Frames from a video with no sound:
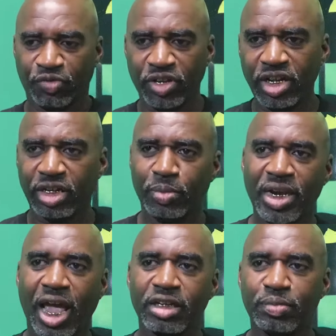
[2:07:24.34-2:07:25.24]
if a
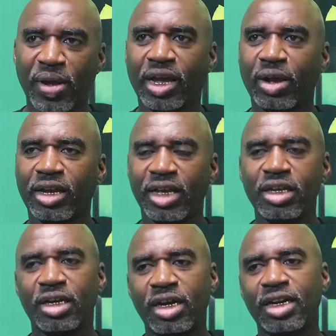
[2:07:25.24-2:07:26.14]
nigga be like Smack, i
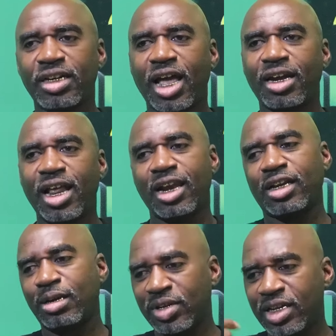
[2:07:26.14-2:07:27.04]
give you a hundred thousand
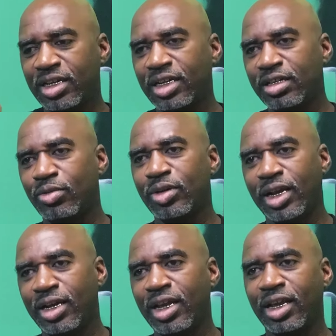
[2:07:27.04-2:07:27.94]
dollar, come kill this
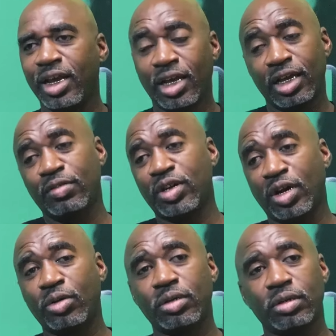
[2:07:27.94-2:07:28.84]
hoe that dick.
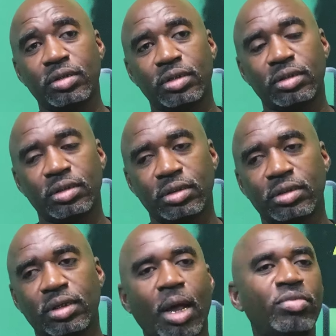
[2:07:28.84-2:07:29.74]
Hundred thousand?
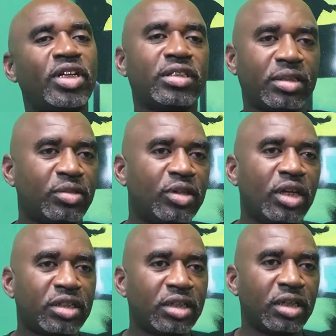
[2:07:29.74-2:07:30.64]
I'm just
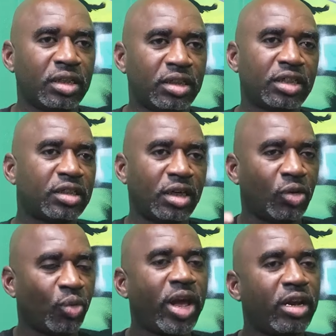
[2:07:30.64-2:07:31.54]
just okay. uh, just
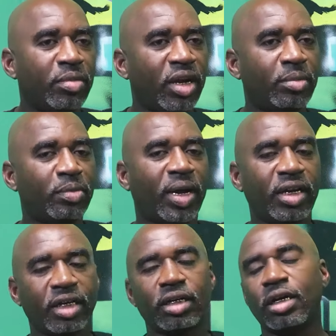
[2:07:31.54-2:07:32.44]
a random number,
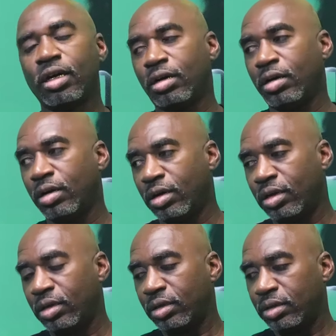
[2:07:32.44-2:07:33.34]
my nigga.
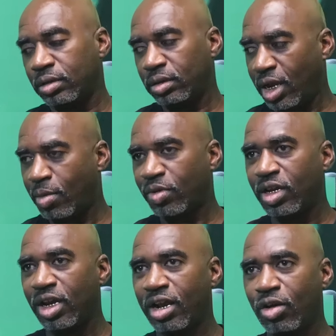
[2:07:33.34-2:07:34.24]
Uh, yeah, I'm
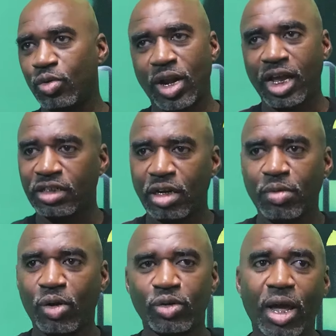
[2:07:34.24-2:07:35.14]
gonna kill that hoe. Now
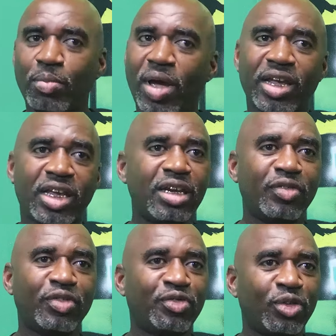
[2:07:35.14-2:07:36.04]
some hoes I might
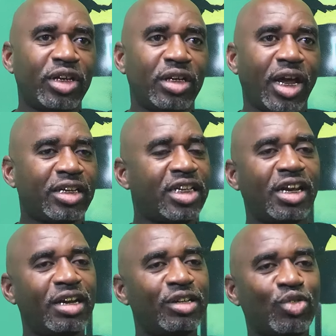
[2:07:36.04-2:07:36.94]
kill for free.
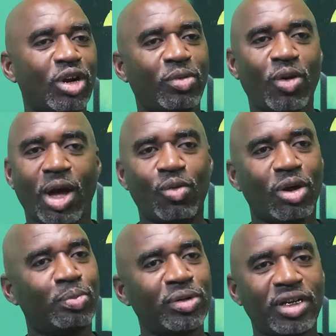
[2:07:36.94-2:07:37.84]
That Tiana Trump, oh, I
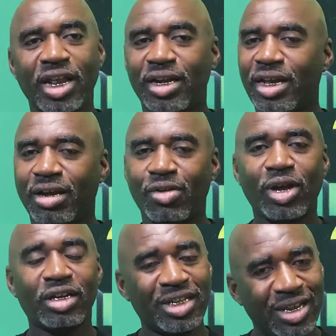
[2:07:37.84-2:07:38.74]
wanna put that dick
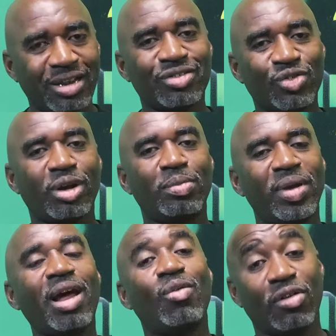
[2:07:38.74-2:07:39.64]
on that Tiana mm.
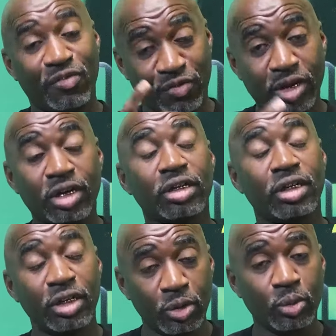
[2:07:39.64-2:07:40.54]
Trump, man. I wanna
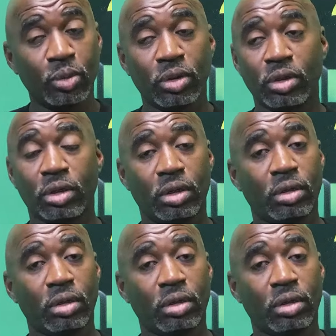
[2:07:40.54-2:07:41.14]
fuck you.